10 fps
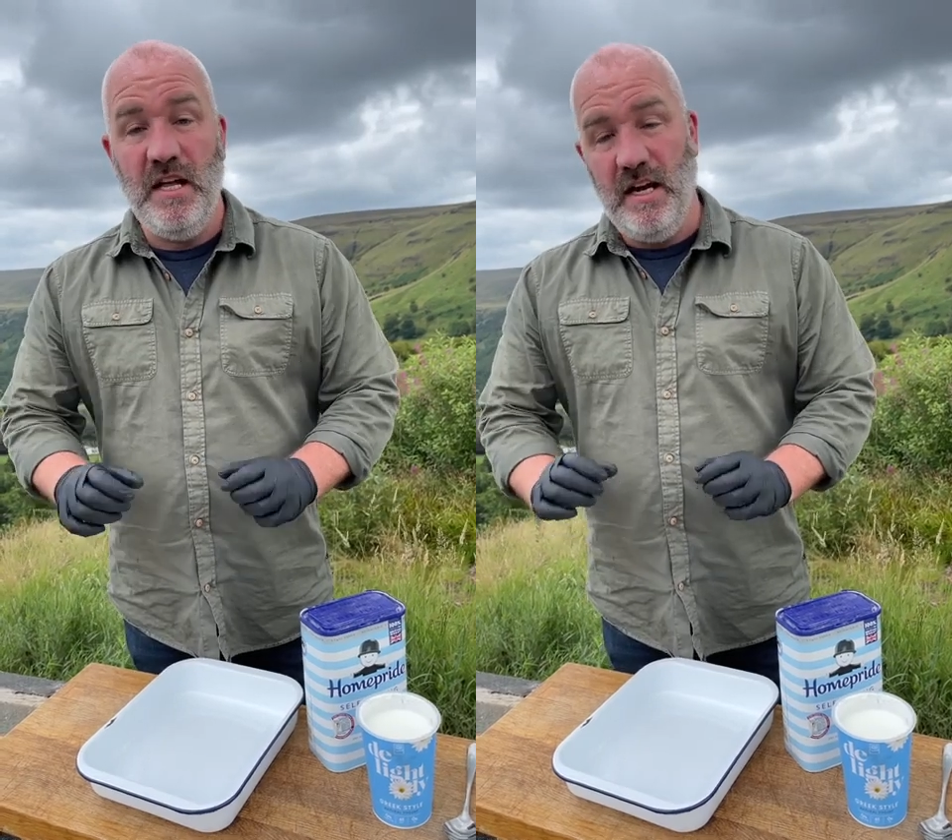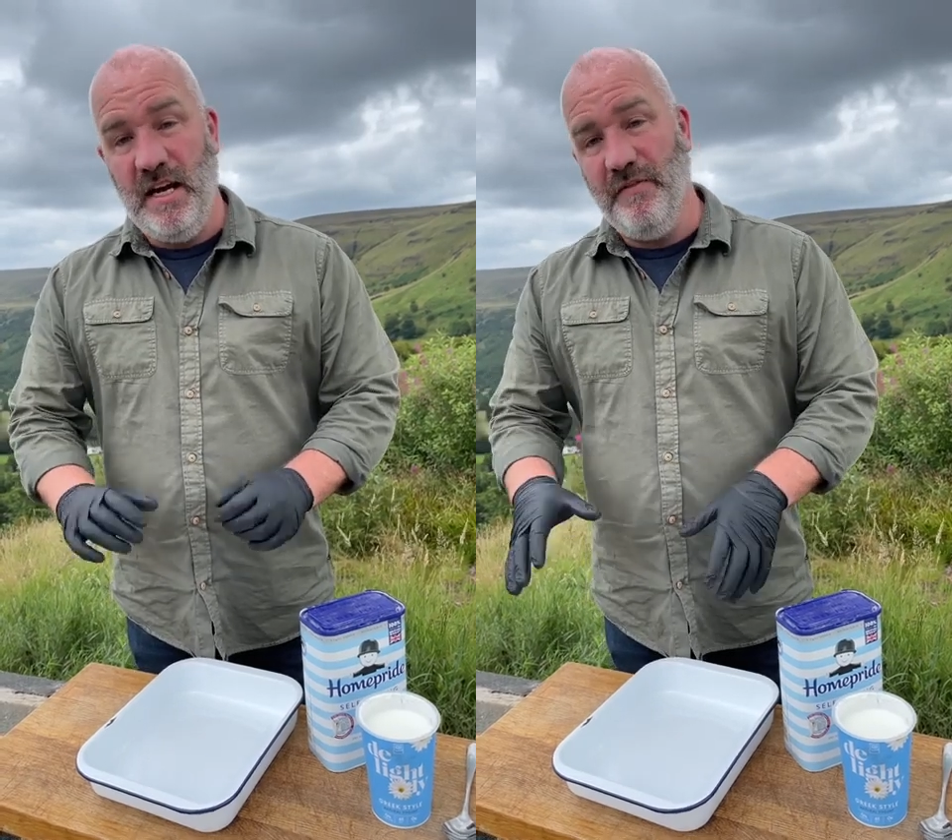
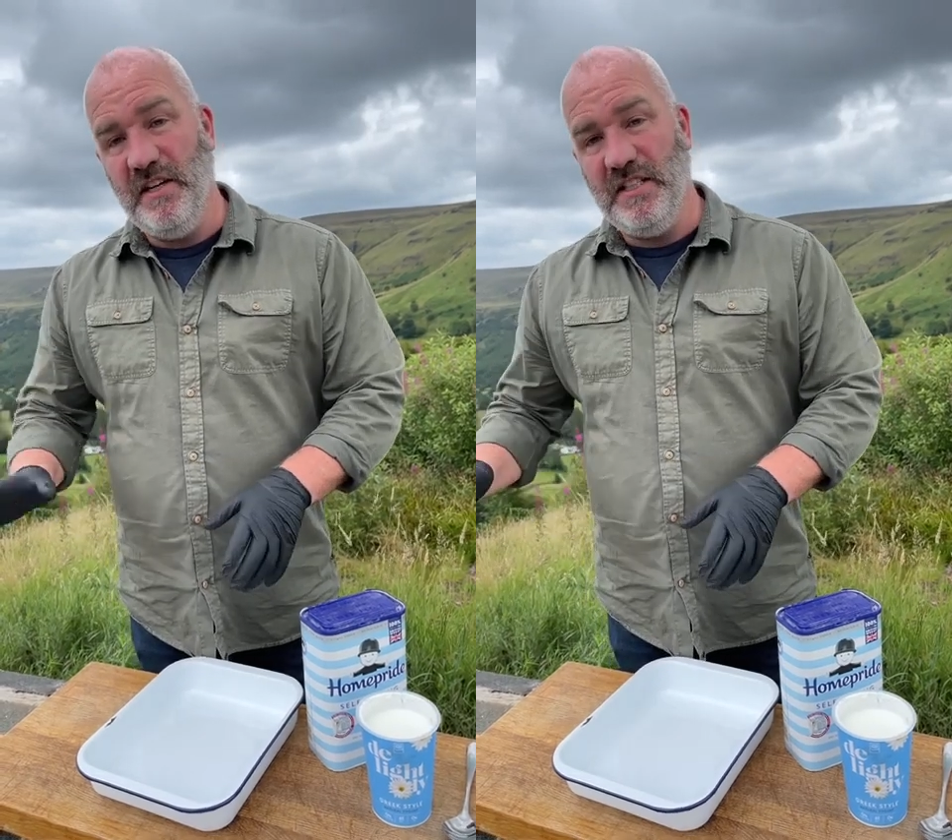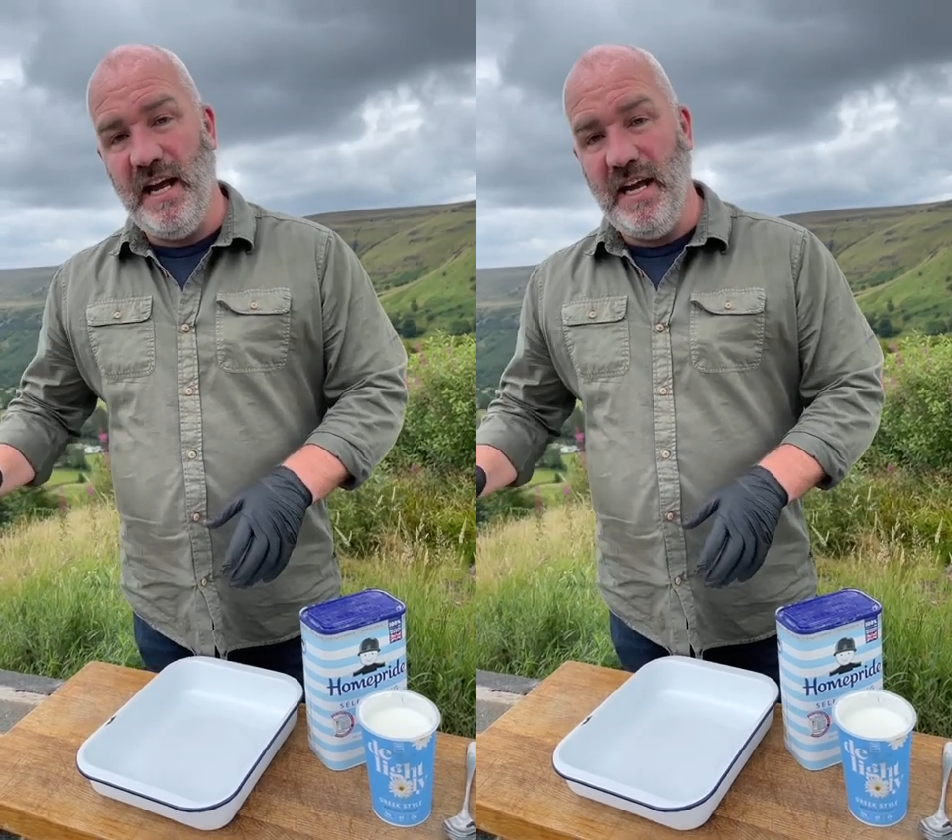leave it
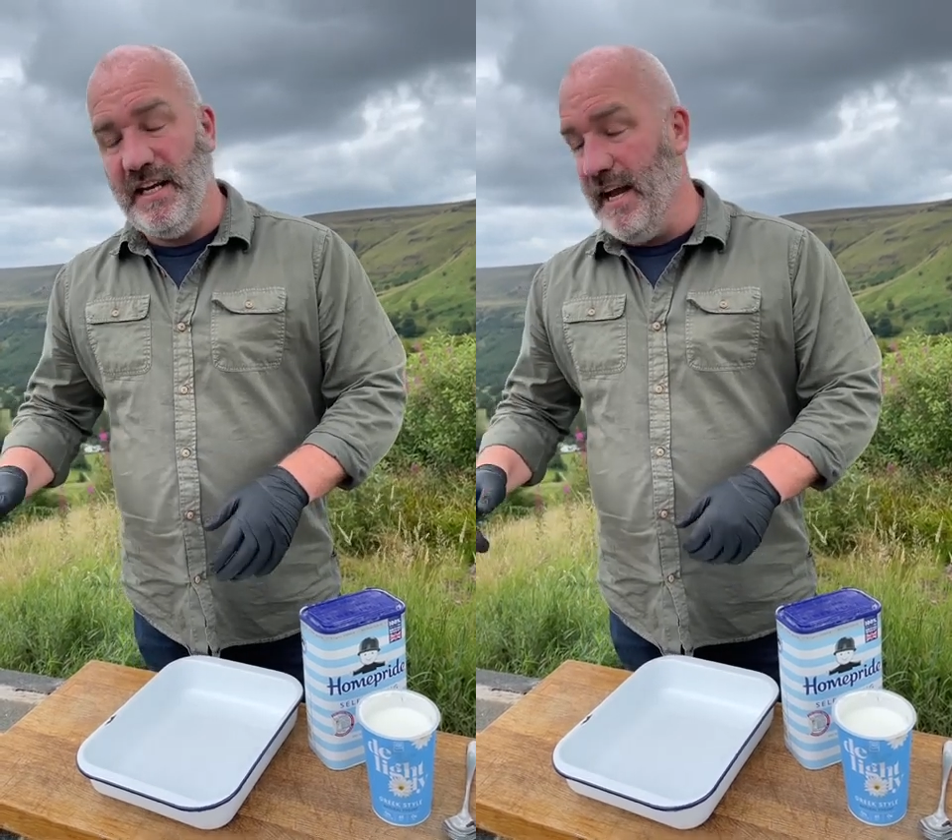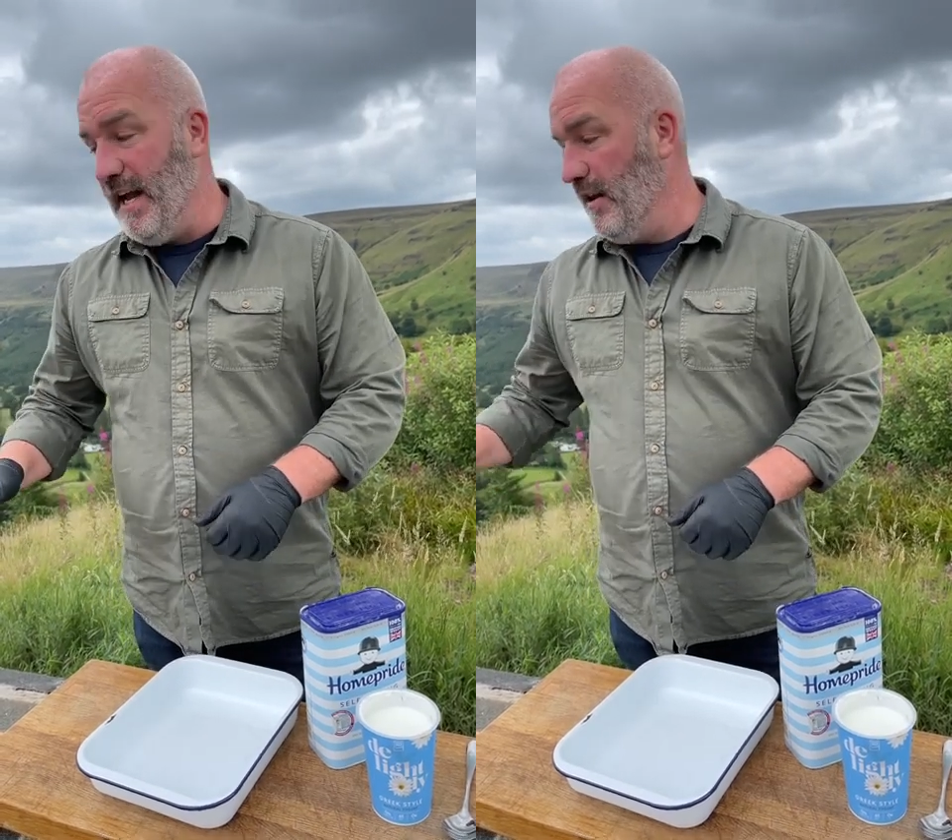aside
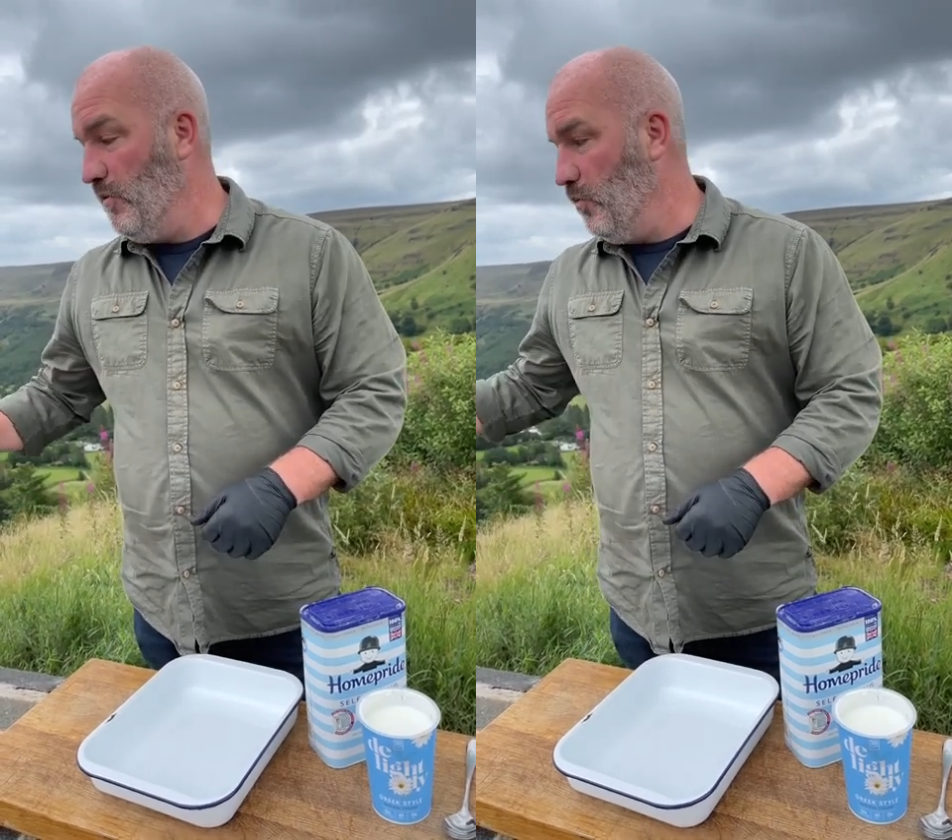again.